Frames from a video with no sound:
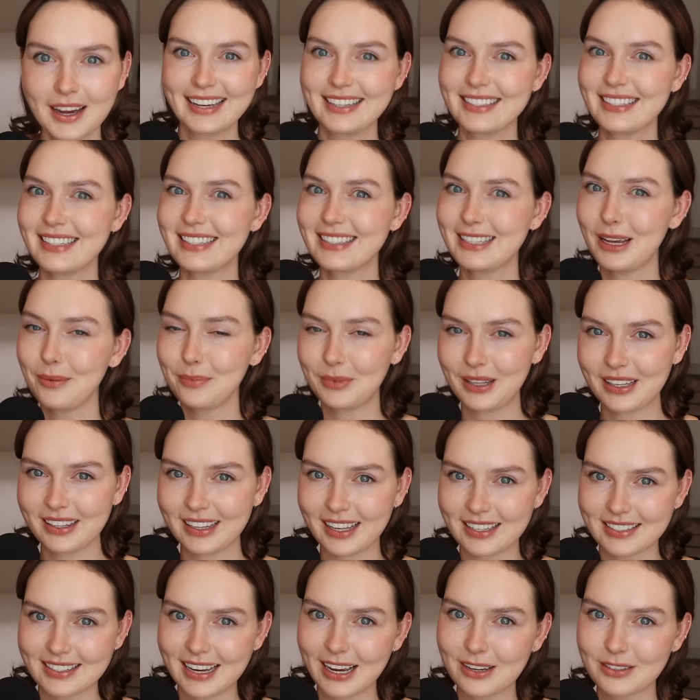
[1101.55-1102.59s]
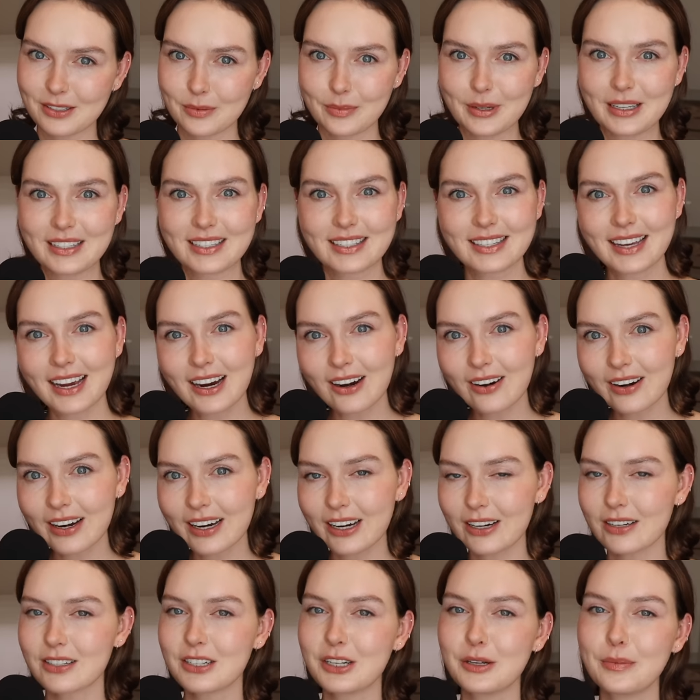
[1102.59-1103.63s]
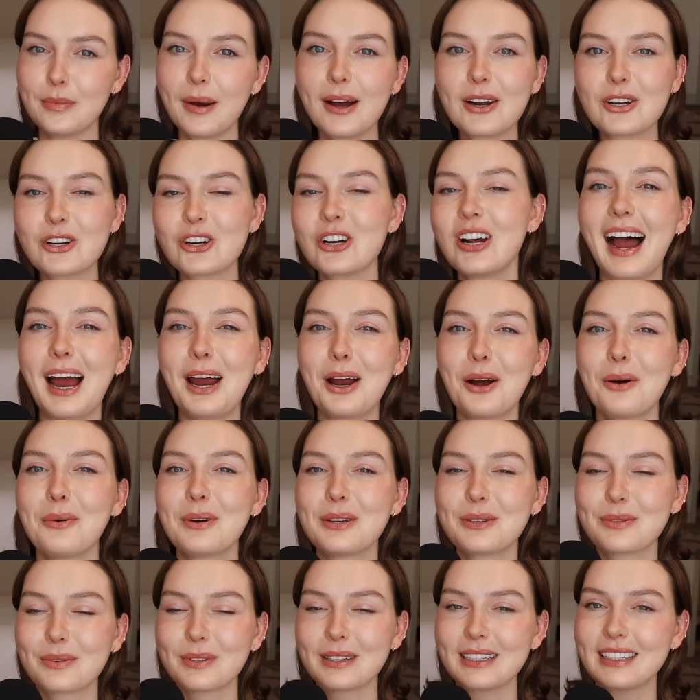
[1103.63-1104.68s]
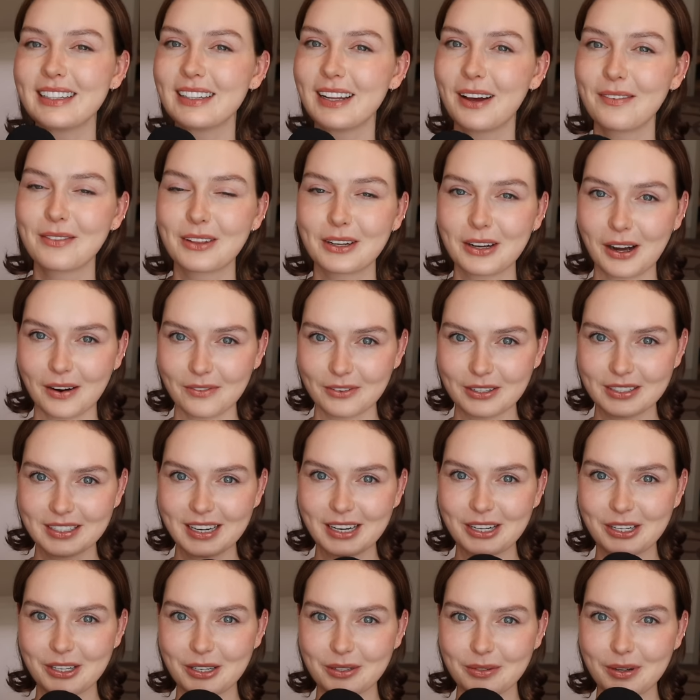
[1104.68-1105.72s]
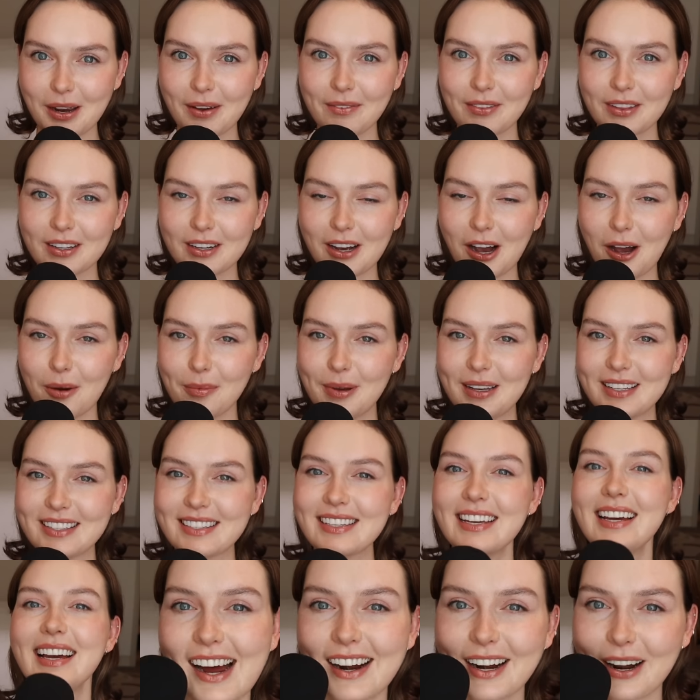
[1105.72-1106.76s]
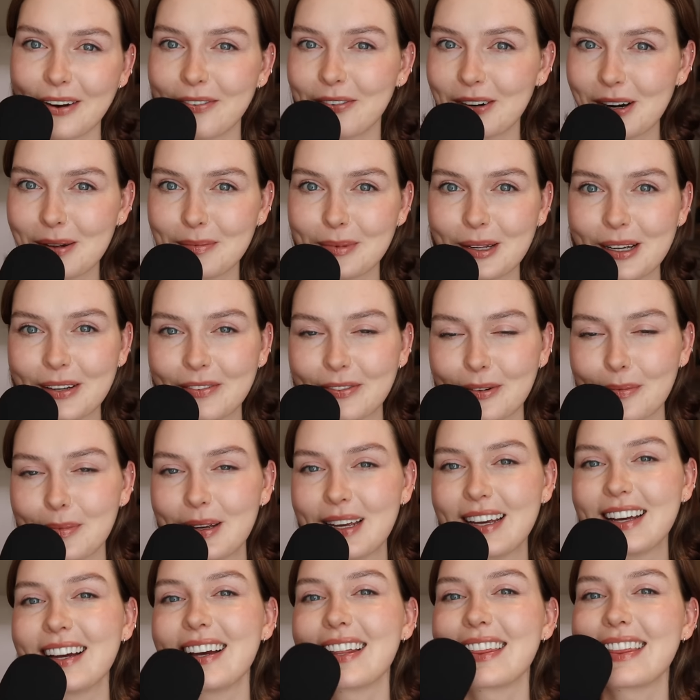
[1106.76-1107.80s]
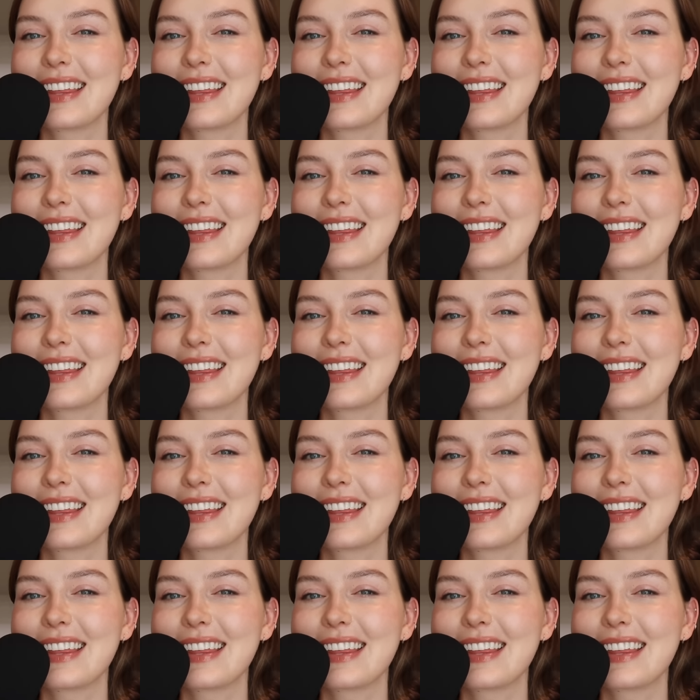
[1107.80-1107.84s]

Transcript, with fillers: Is it something that sounds a bit scary or too much? I always really love the conversations we have in the comments. Enough rambling for me.